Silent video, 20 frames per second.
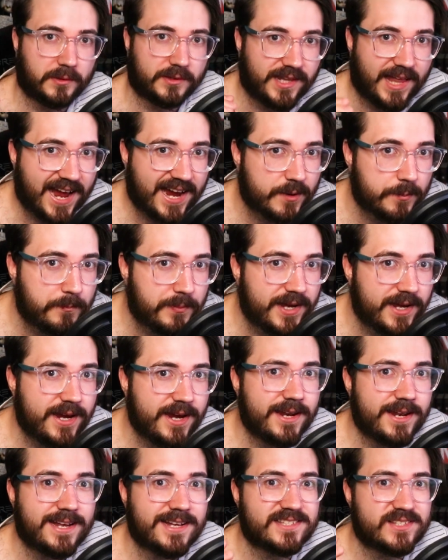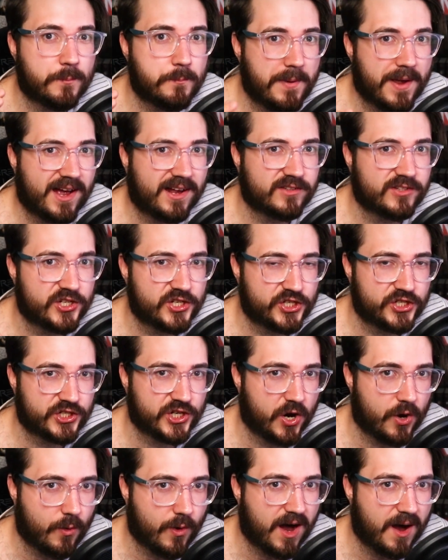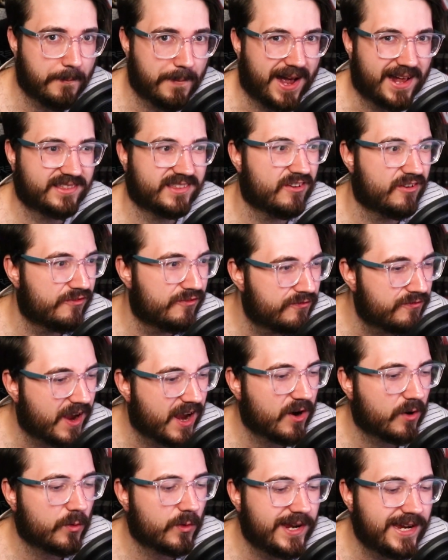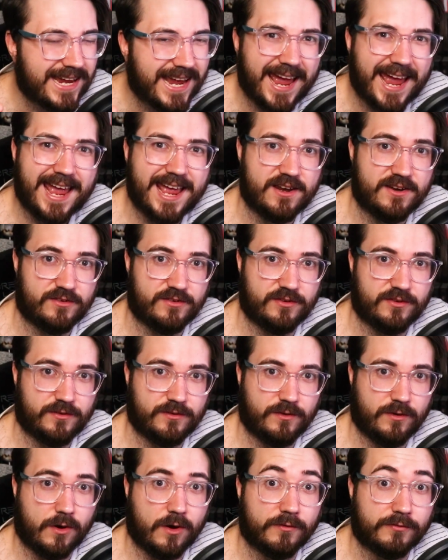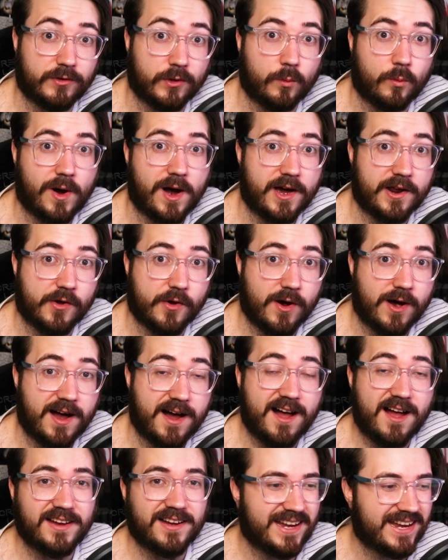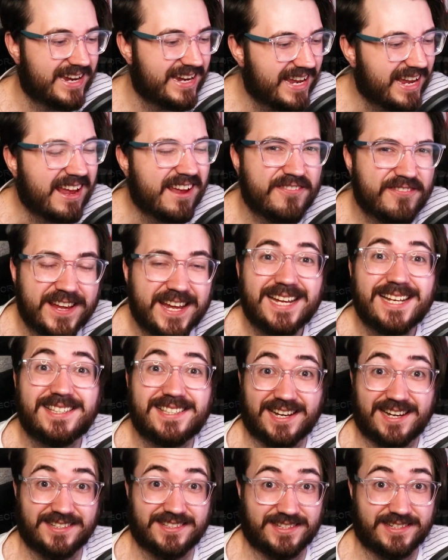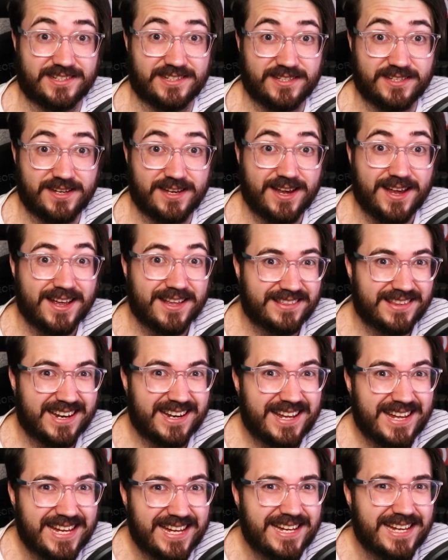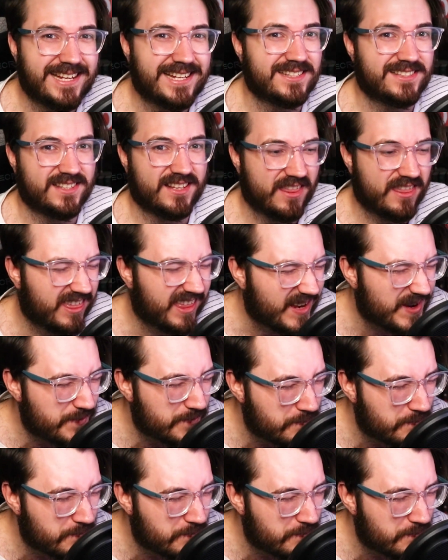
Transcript: Blackbeard is about to show up at the very end of the Wano arc, and if he doesn't, then he is the